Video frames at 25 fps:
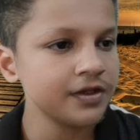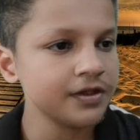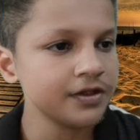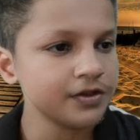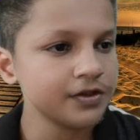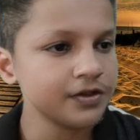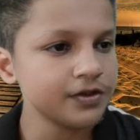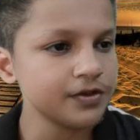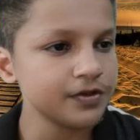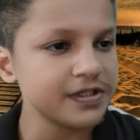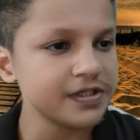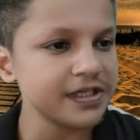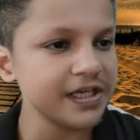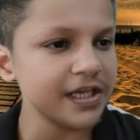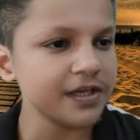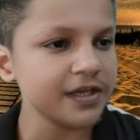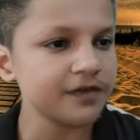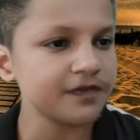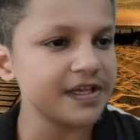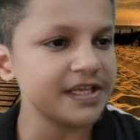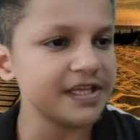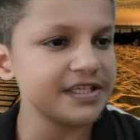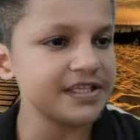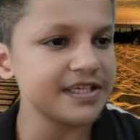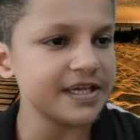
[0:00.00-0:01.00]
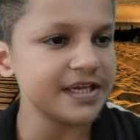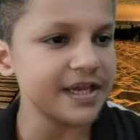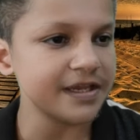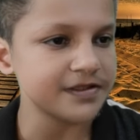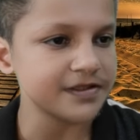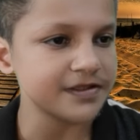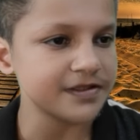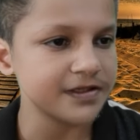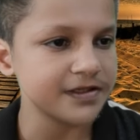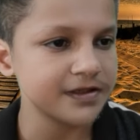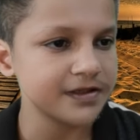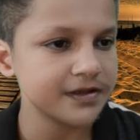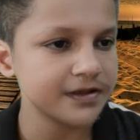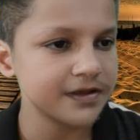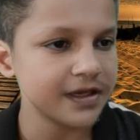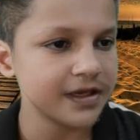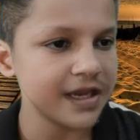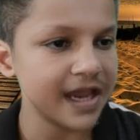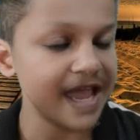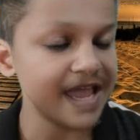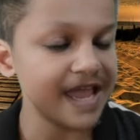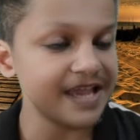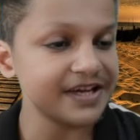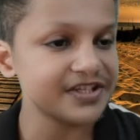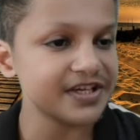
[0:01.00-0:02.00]
To seek vengeance,
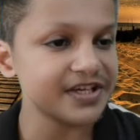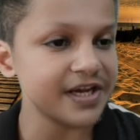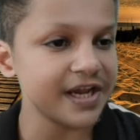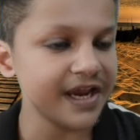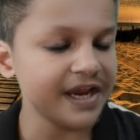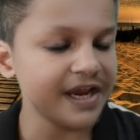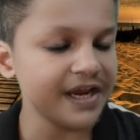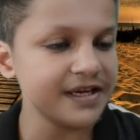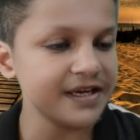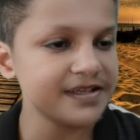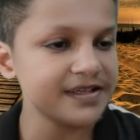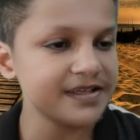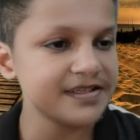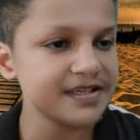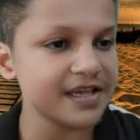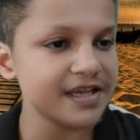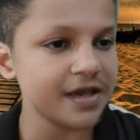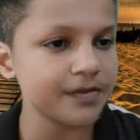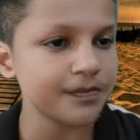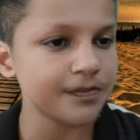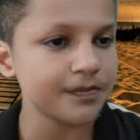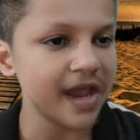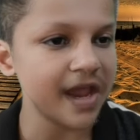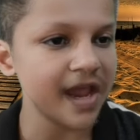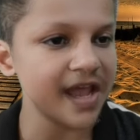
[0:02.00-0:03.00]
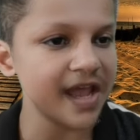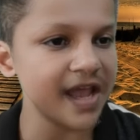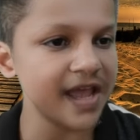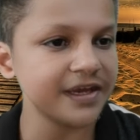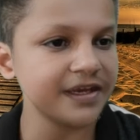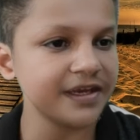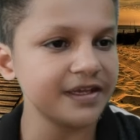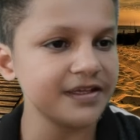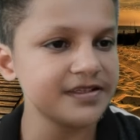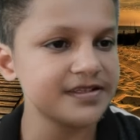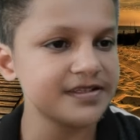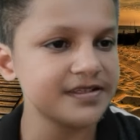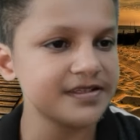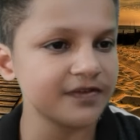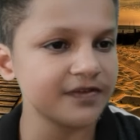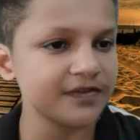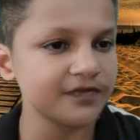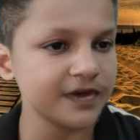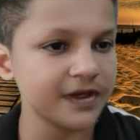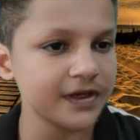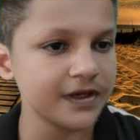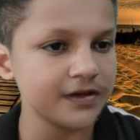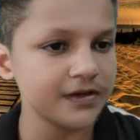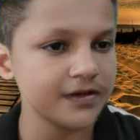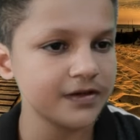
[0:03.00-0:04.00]
Ayesha ends up hiring
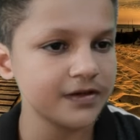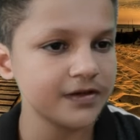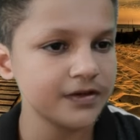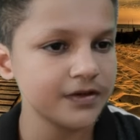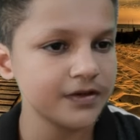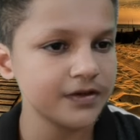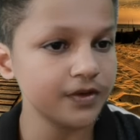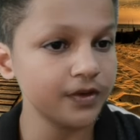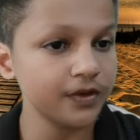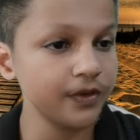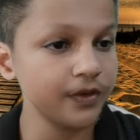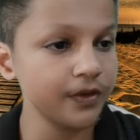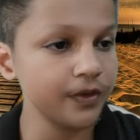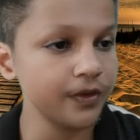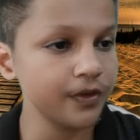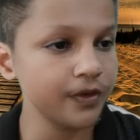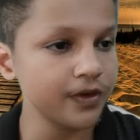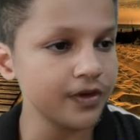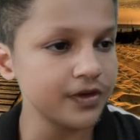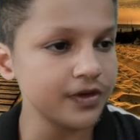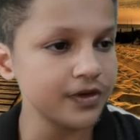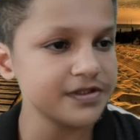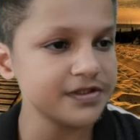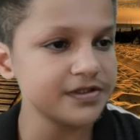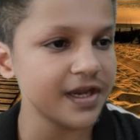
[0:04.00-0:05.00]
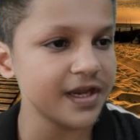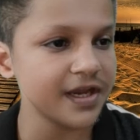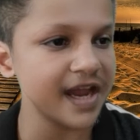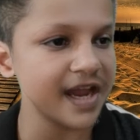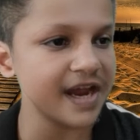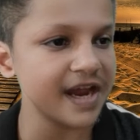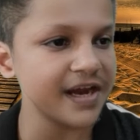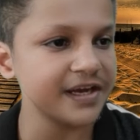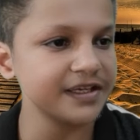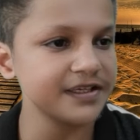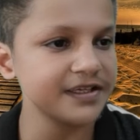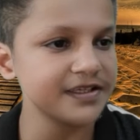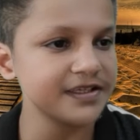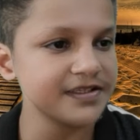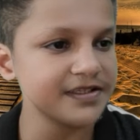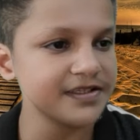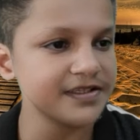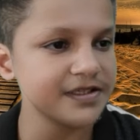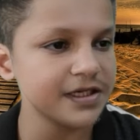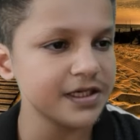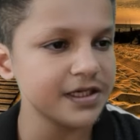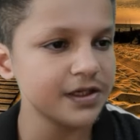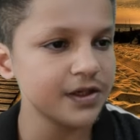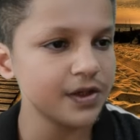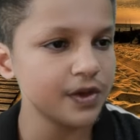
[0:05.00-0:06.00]
someone who knows the Guardians
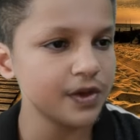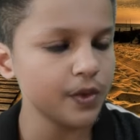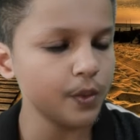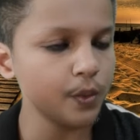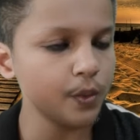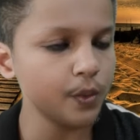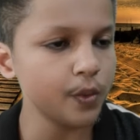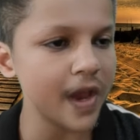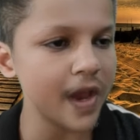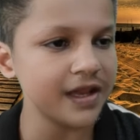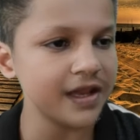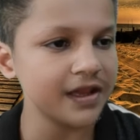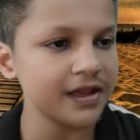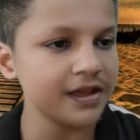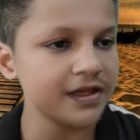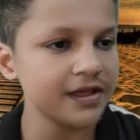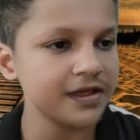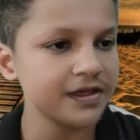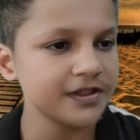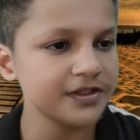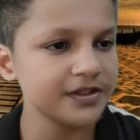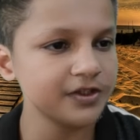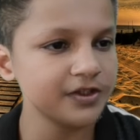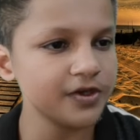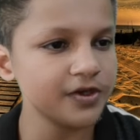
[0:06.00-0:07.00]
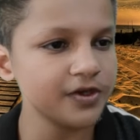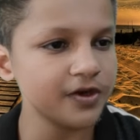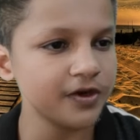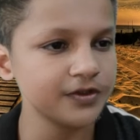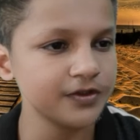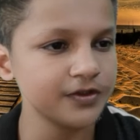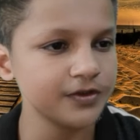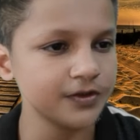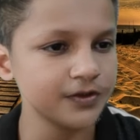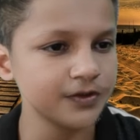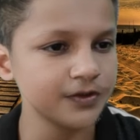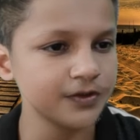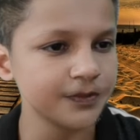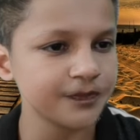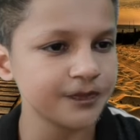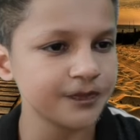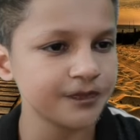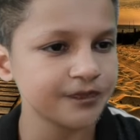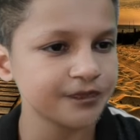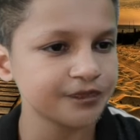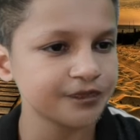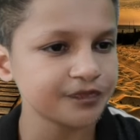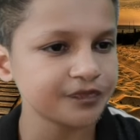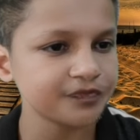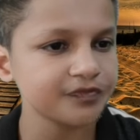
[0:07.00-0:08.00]
well, Yondu,
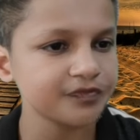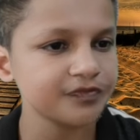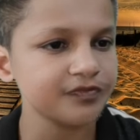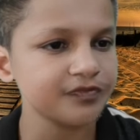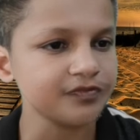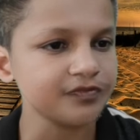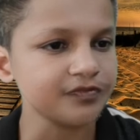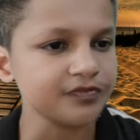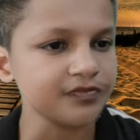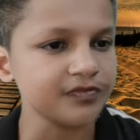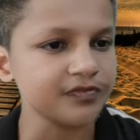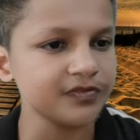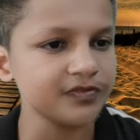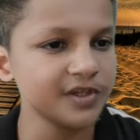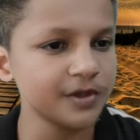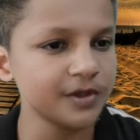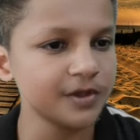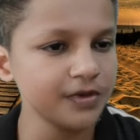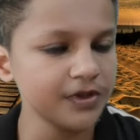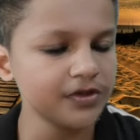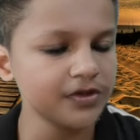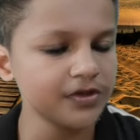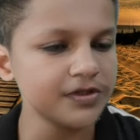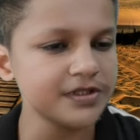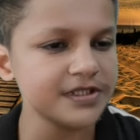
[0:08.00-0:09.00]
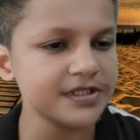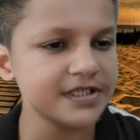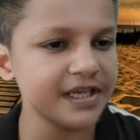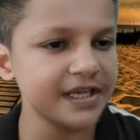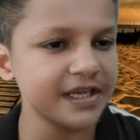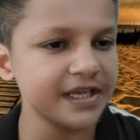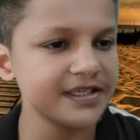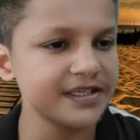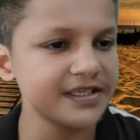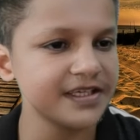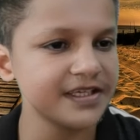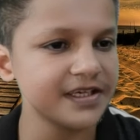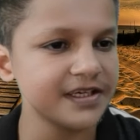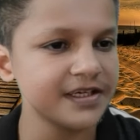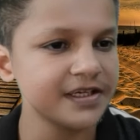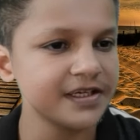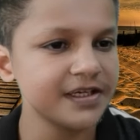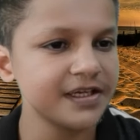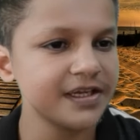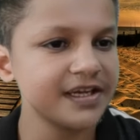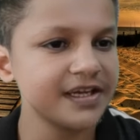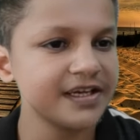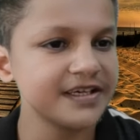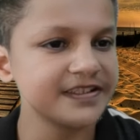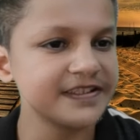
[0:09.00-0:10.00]
the blue-skinned
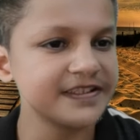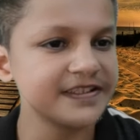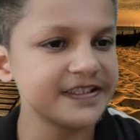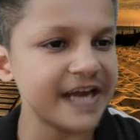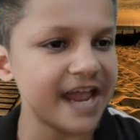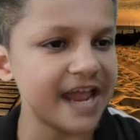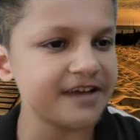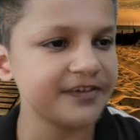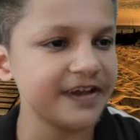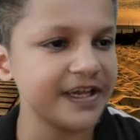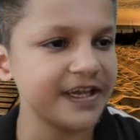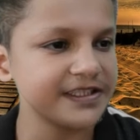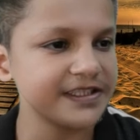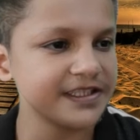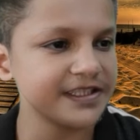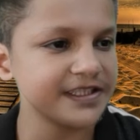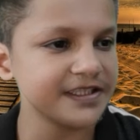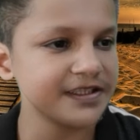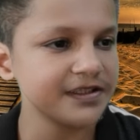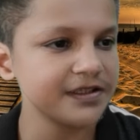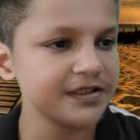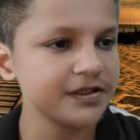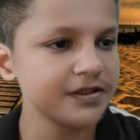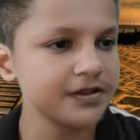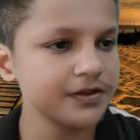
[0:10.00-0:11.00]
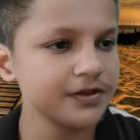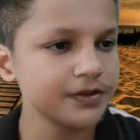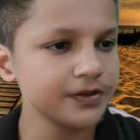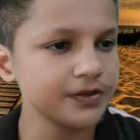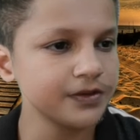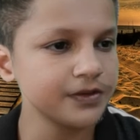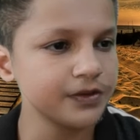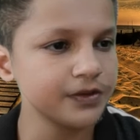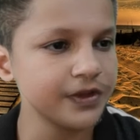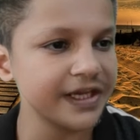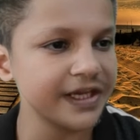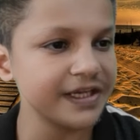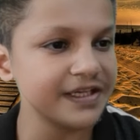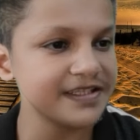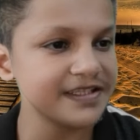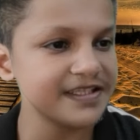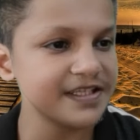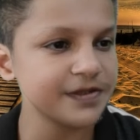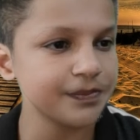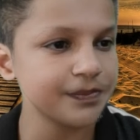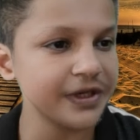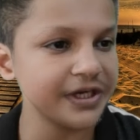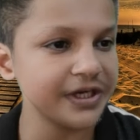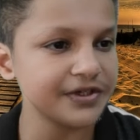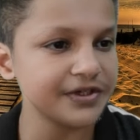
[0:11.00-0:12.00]
Ravager who
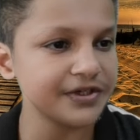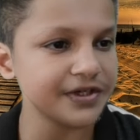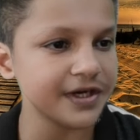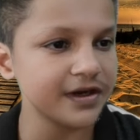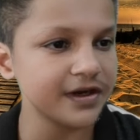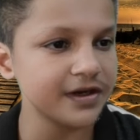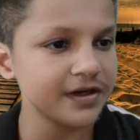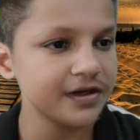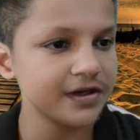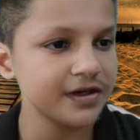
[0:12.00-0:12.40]
raised Peter.